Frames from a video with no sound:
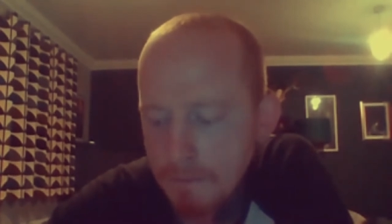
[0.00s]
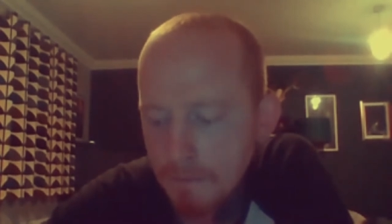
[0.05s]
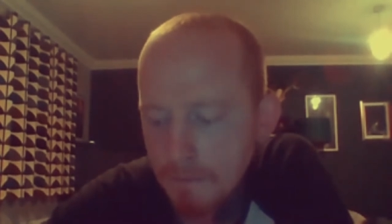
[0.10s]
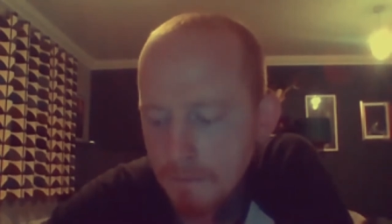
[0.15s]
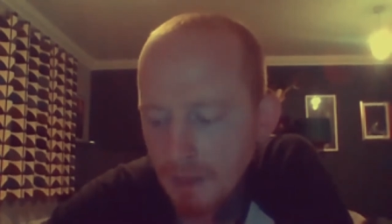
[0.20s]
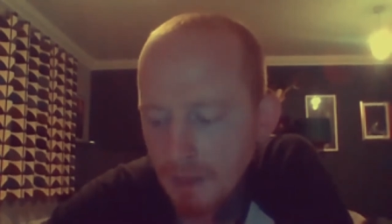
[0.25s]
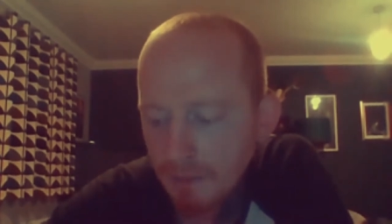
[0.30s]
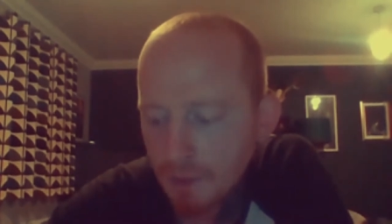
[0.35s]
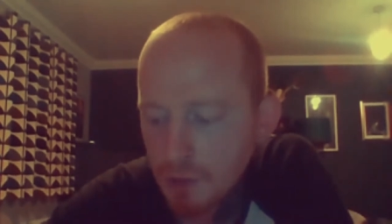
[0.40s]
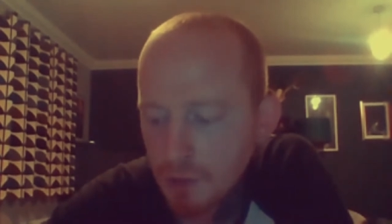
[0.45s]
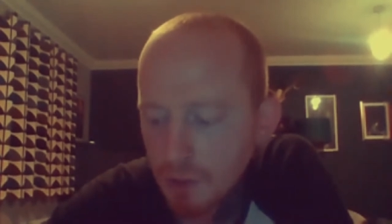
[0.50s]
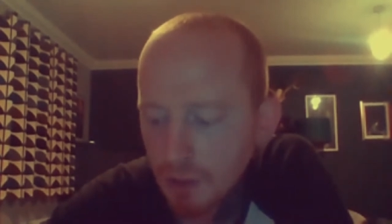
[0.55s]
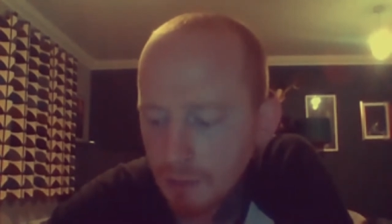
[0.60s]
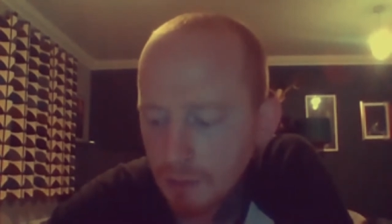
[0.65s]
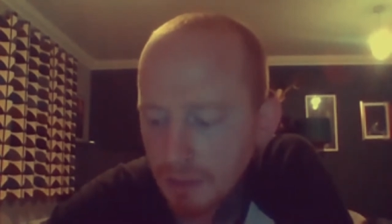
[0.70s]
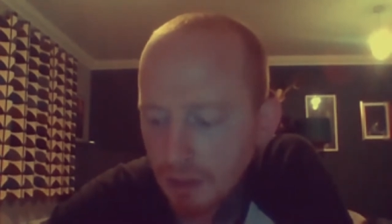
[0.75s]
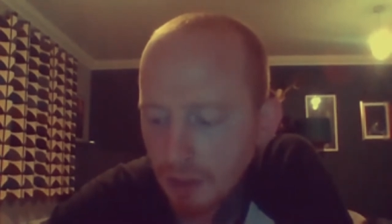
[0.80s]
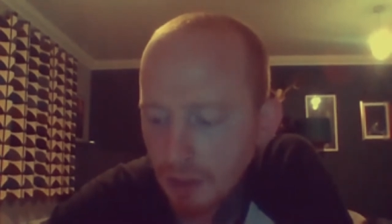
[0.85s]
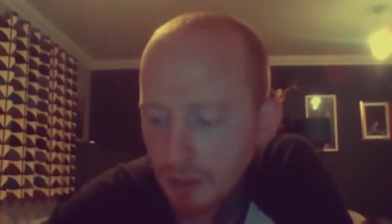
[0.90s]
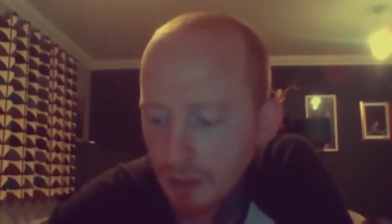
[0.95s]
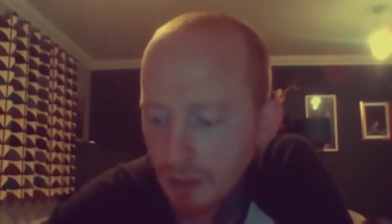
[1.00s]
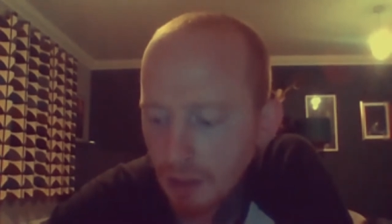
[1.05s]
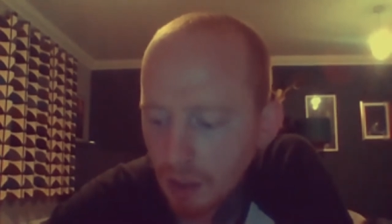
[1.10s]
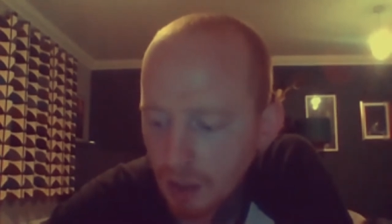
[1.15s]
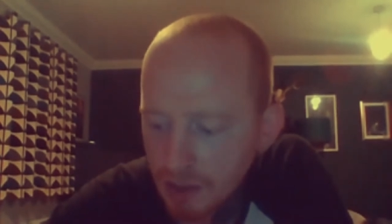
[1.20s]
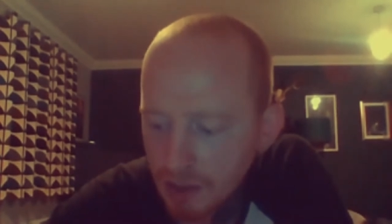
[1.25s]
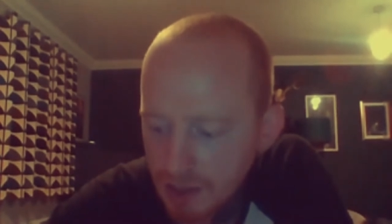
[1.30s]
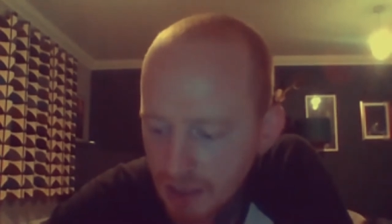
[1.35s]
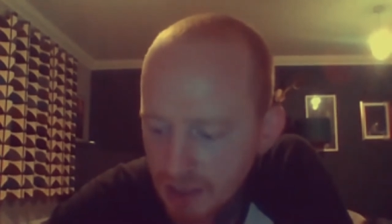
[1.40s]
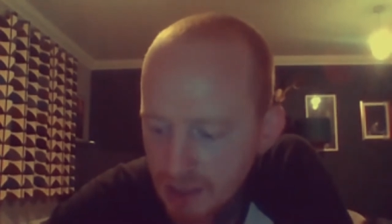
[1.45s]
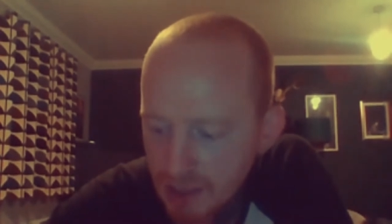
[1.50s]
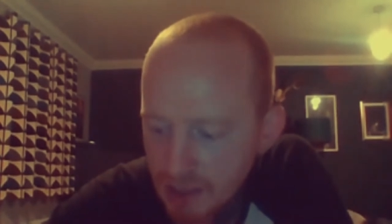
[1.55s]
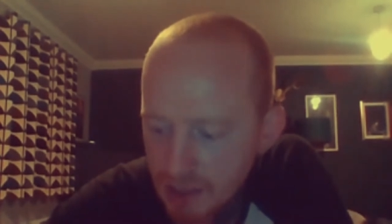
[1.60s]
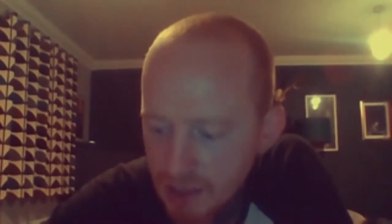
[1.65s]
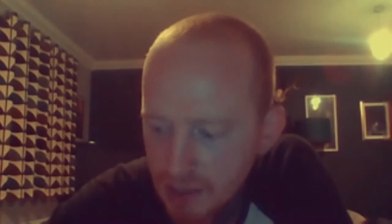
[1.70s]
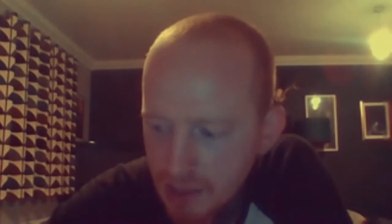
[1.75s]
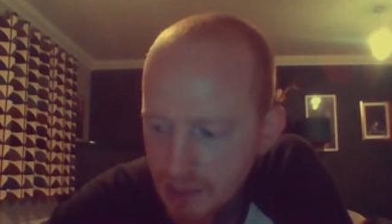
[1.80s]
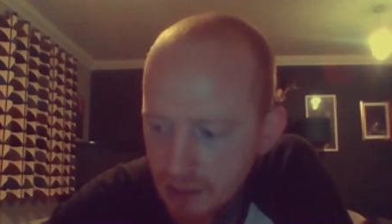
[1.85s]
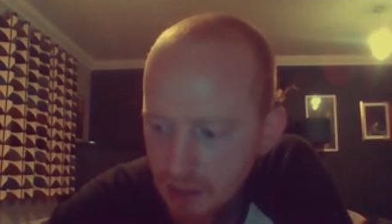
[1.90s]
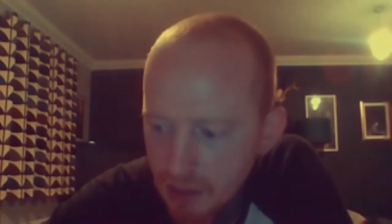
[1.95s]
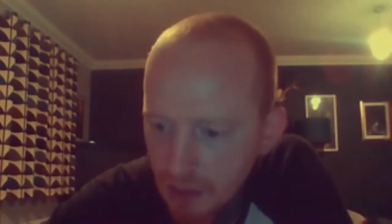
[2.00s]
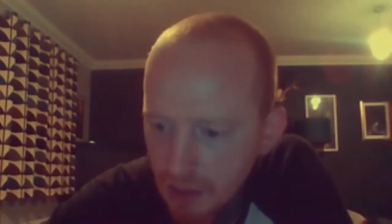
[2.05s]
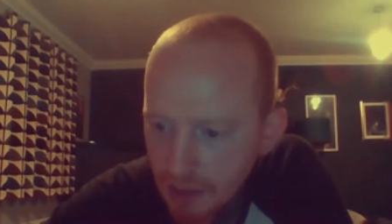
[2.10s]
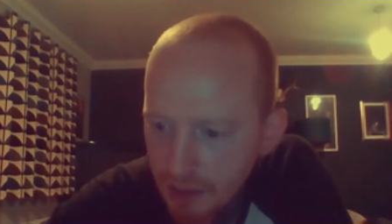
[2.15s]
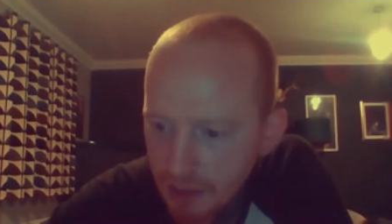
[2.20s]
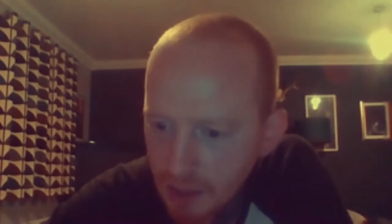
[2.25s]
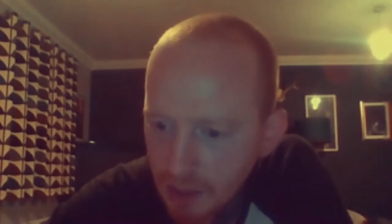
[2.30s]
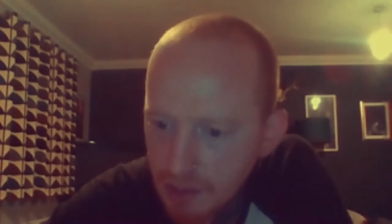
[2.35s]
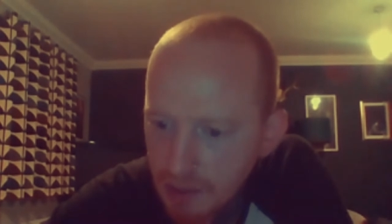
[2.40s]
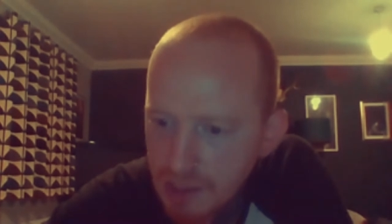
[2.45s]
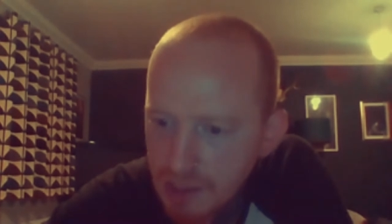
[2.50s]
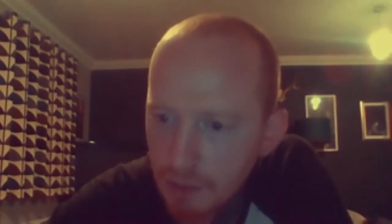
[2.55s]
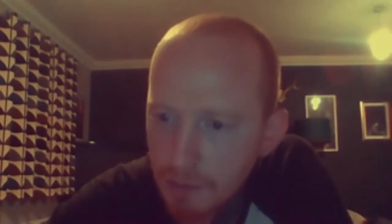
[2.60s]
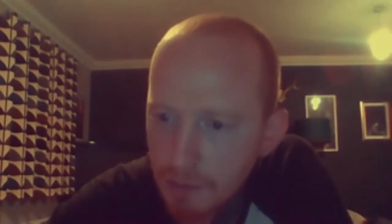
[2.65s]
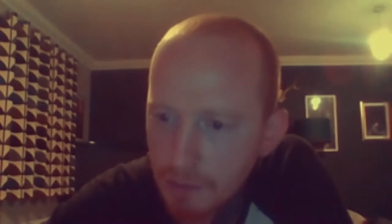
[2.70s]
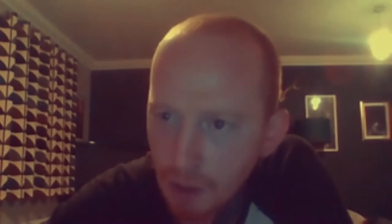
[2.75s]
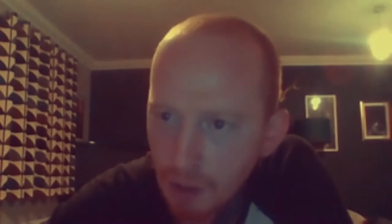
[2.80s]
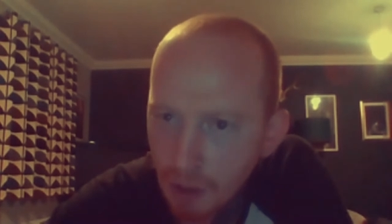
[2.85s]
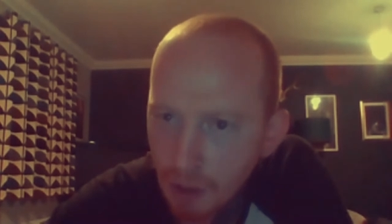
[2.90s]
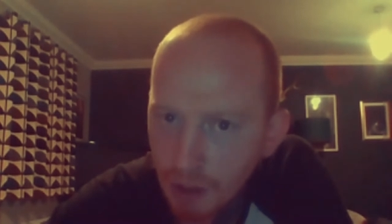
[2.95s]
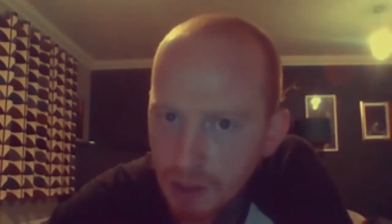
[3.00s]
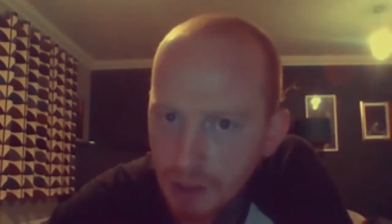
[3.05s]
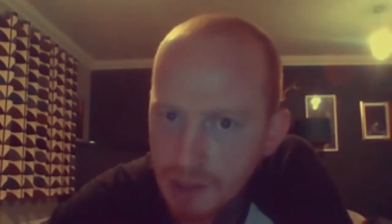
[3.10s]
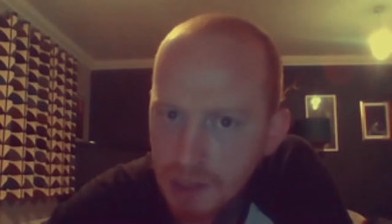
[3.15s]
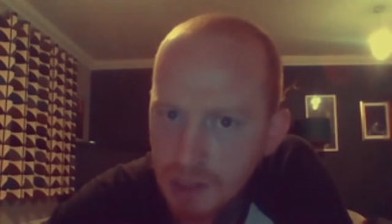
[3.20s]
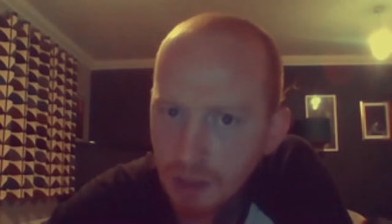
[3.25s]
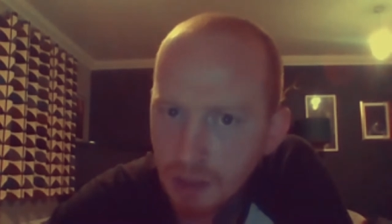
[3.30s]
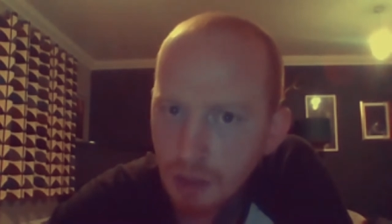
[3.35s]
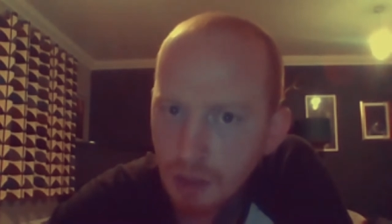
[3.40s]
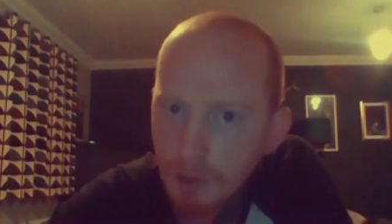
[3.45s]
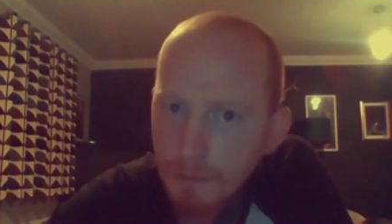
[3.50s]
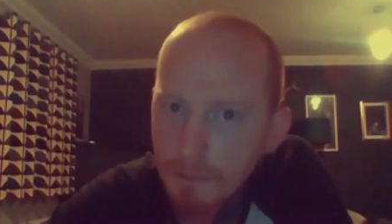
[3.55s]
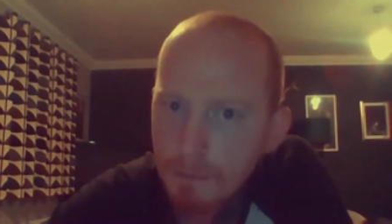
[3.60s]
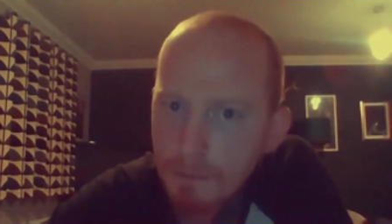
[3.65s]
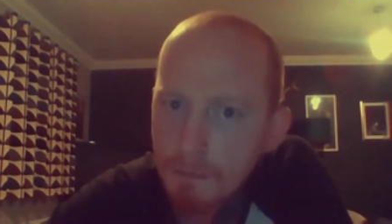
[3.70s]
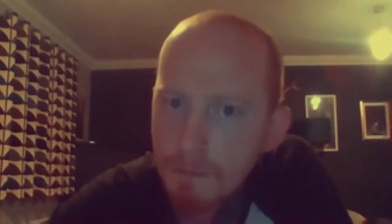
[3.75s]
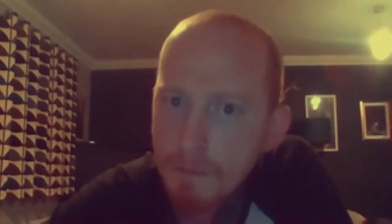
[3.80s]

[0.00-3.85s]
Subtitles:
if you're talking about like artists, I think you see it with Marcus a lot,